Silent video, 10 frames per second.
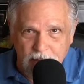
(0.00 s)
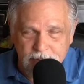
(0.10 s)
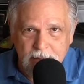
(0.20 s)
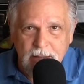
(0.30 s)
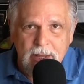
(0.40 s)

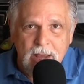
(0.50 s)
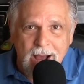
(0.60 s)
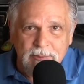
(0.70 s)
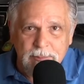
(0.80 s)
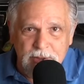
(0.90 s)

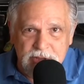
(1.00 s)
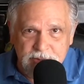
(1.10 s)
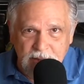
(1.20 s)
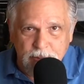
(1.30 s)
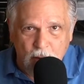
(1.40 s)
I'm going to put some
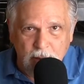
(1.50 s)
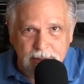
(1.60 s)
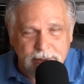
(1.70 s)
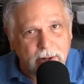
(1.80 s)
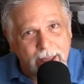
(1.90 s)
Sephora in
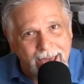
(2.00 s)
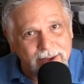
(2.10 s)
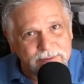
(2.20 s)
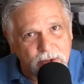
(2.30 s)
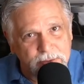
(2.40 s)
there
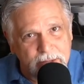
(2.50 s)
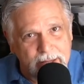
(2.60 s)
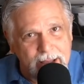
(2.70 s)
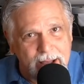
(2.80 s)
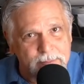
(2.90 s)
after
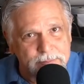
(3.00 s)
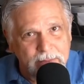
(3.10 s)
the uh,